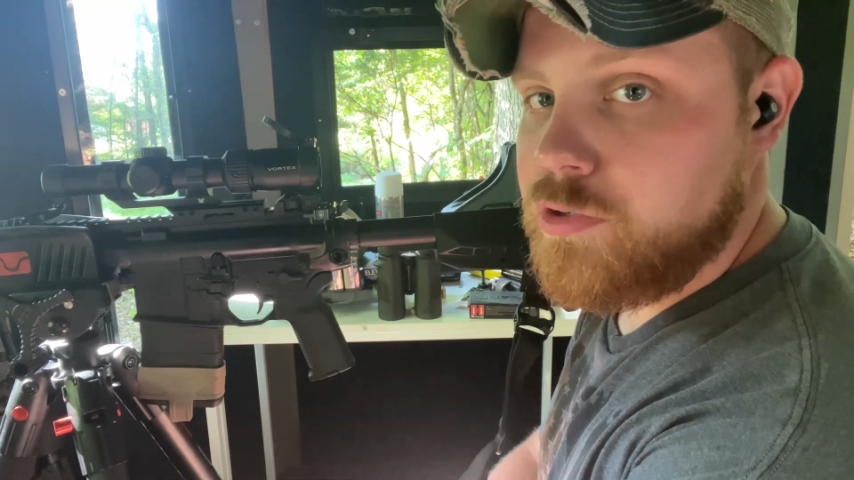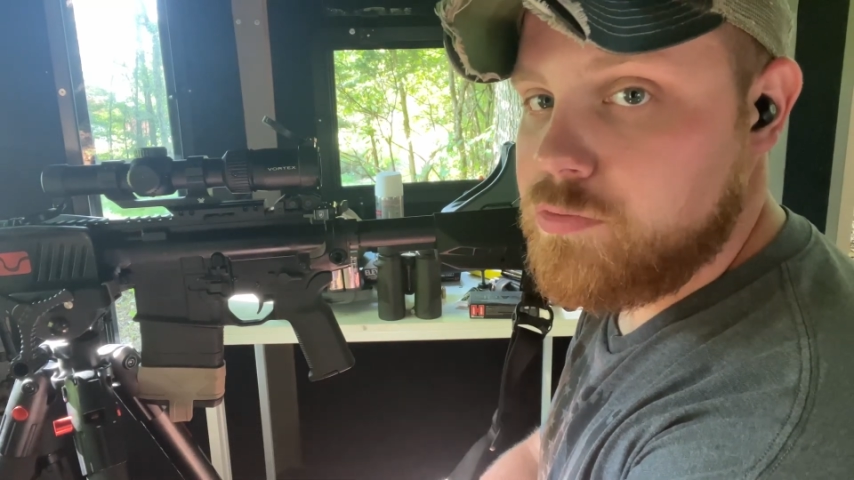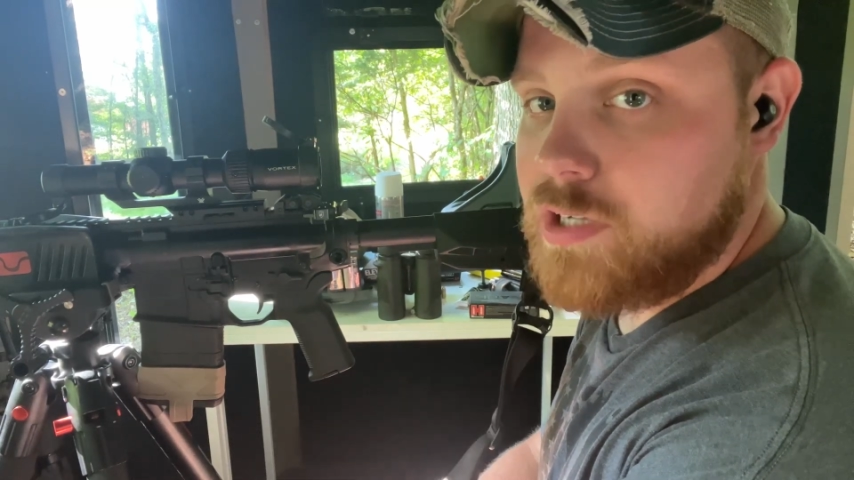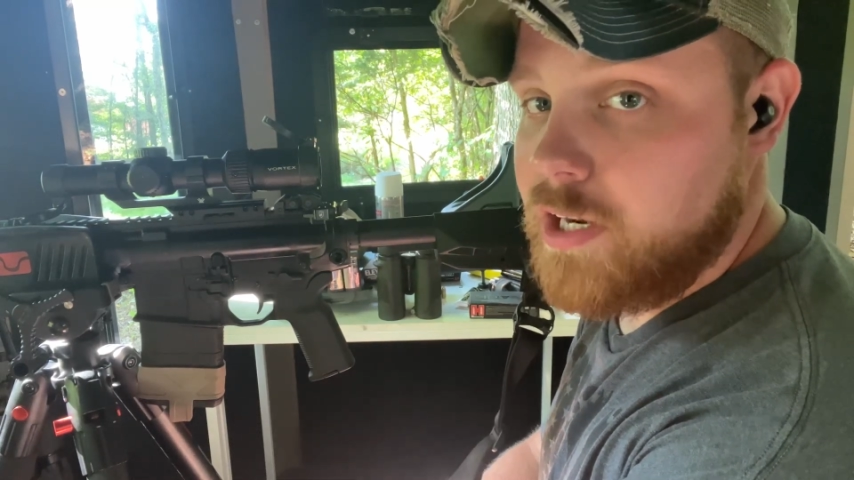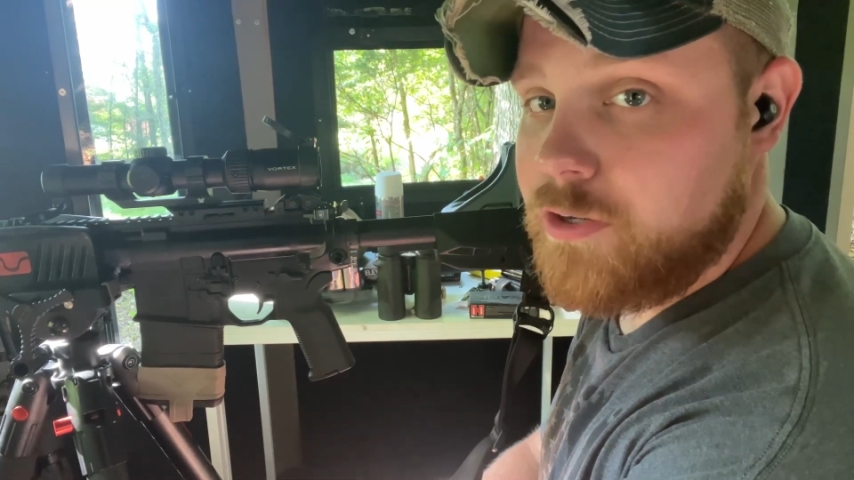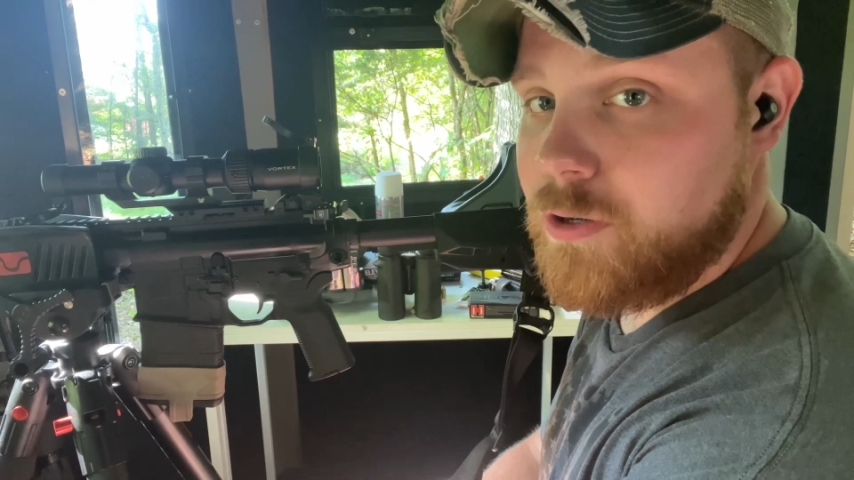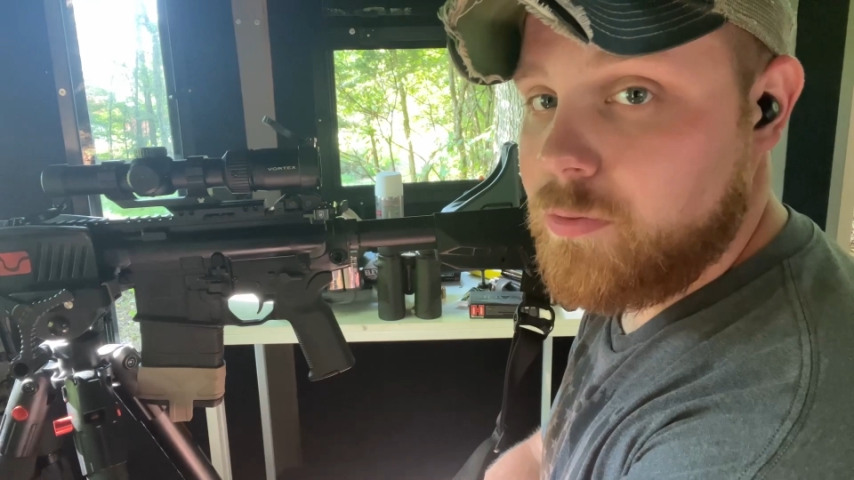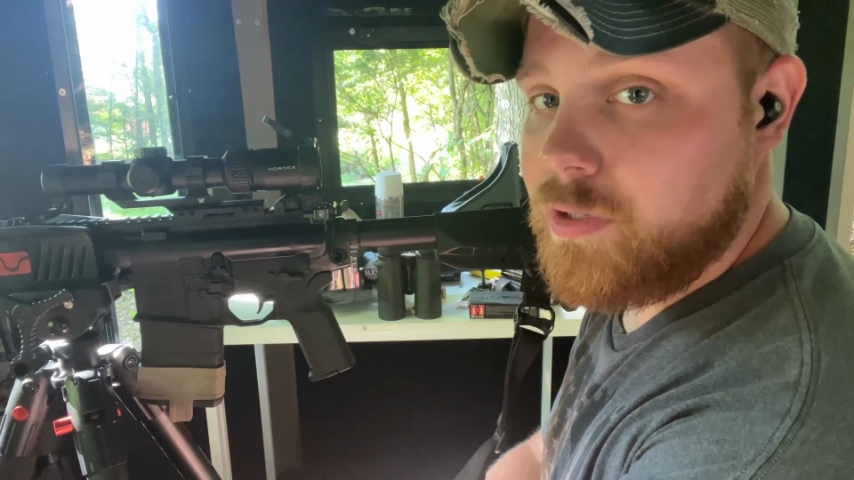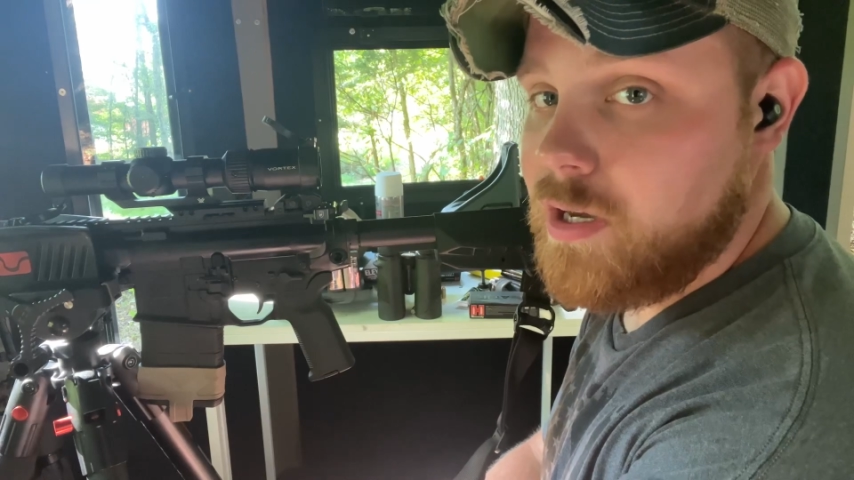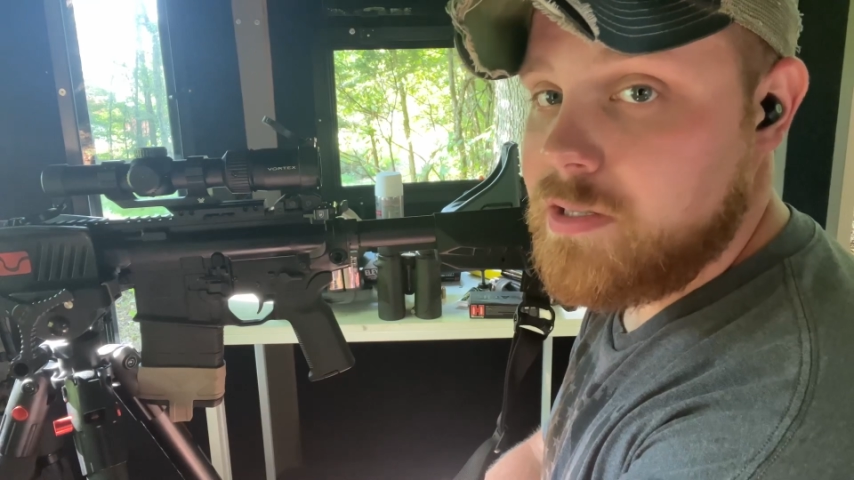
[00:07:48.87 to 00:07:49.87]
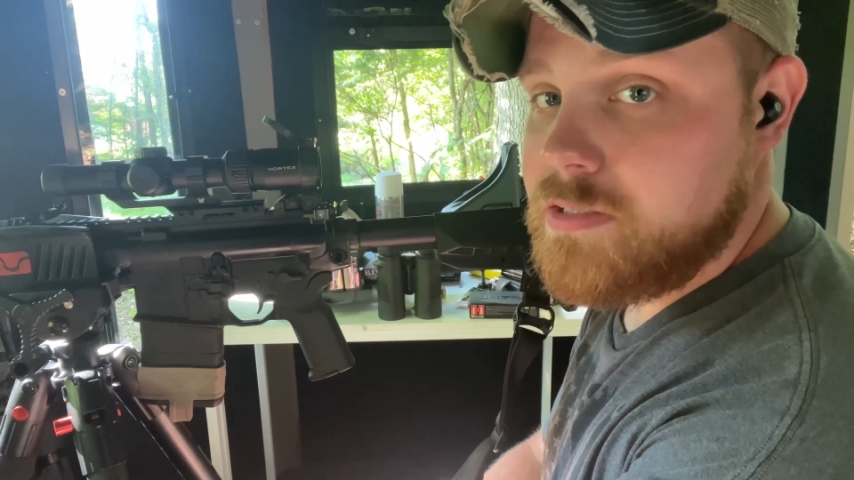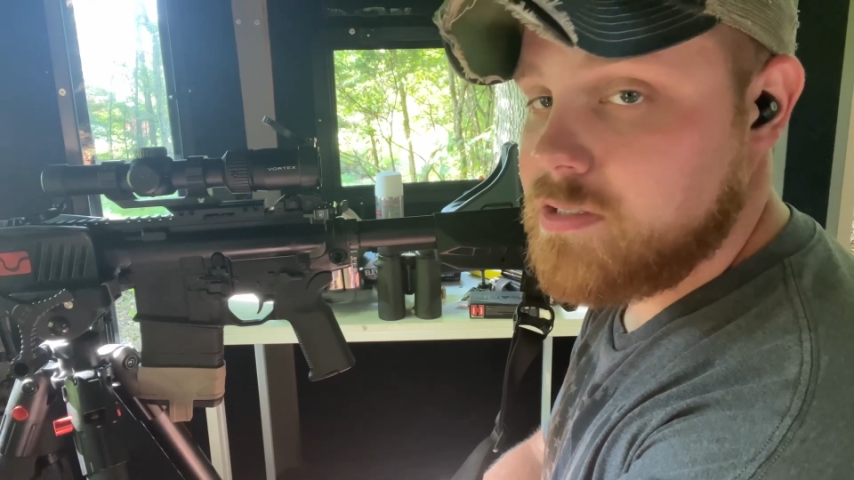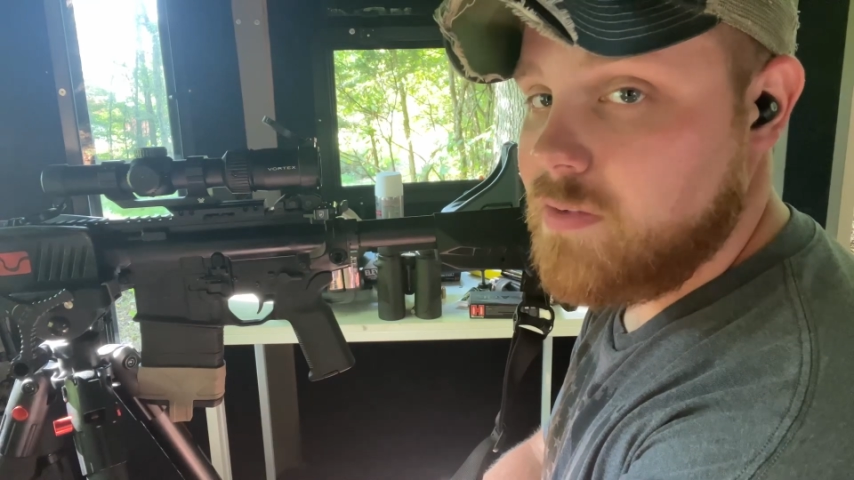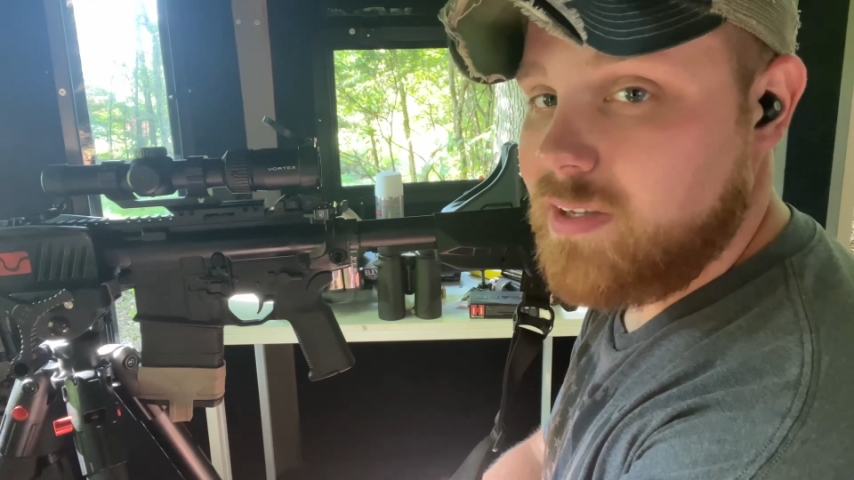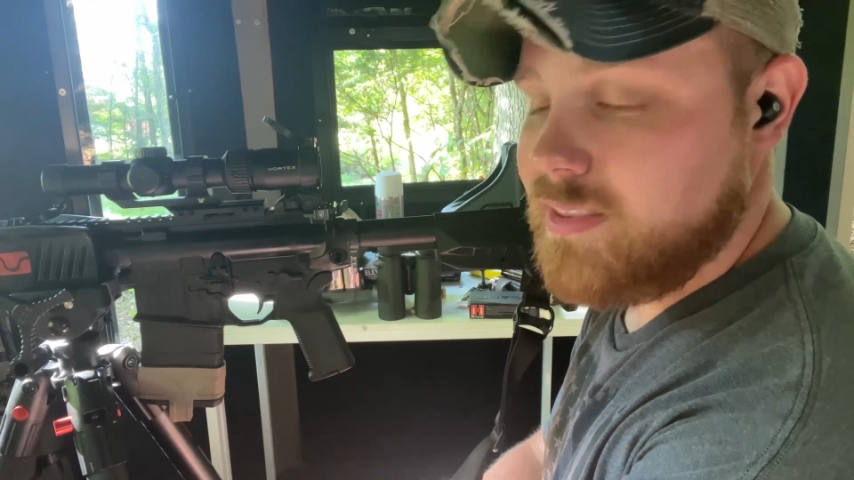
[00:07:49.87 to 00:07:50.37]
sight in your own guns,
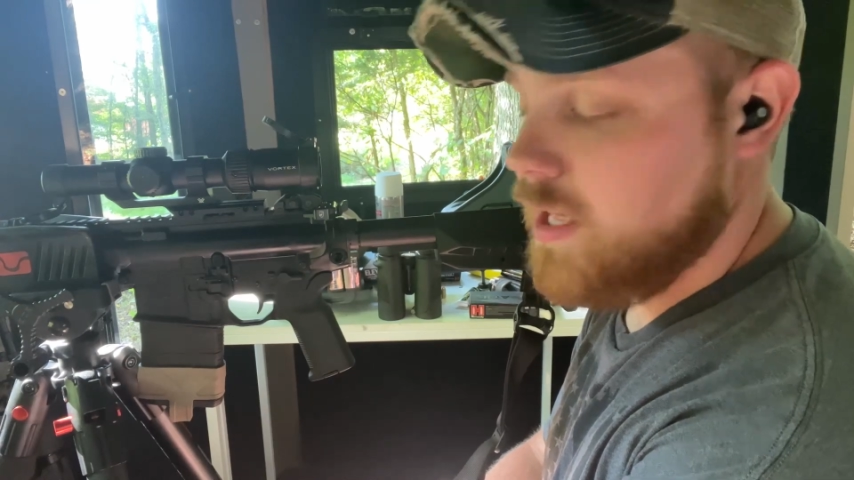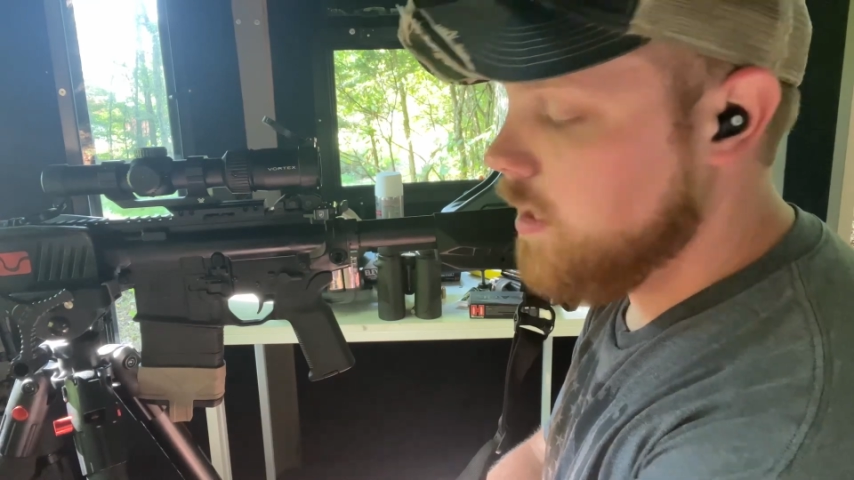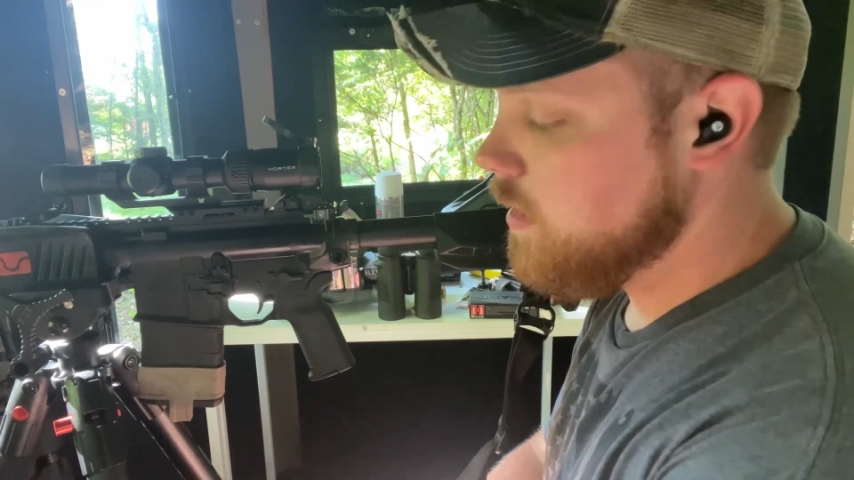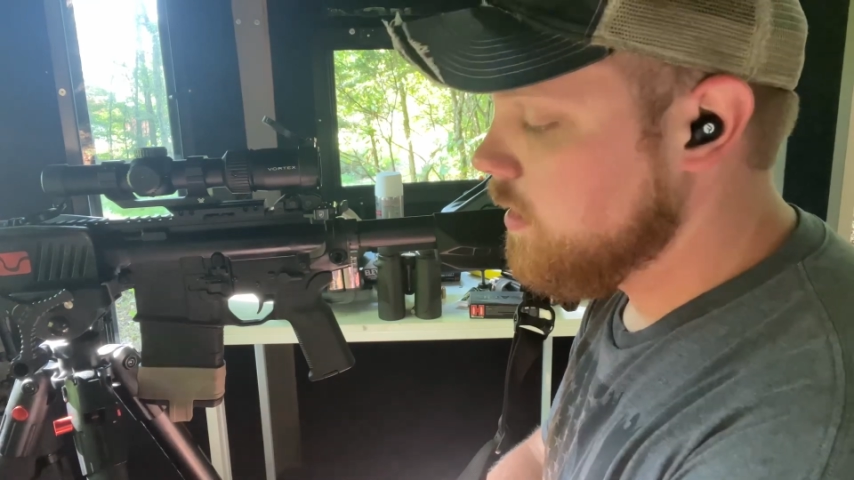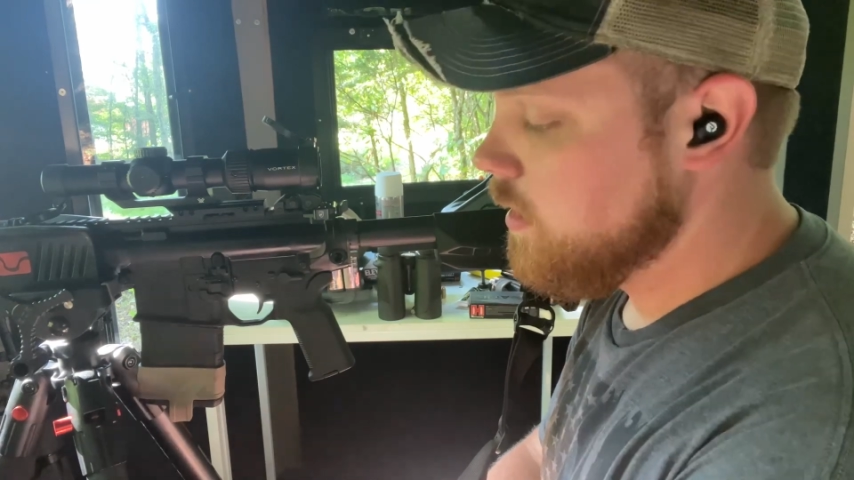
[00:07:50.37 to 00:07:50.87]
stuff like that,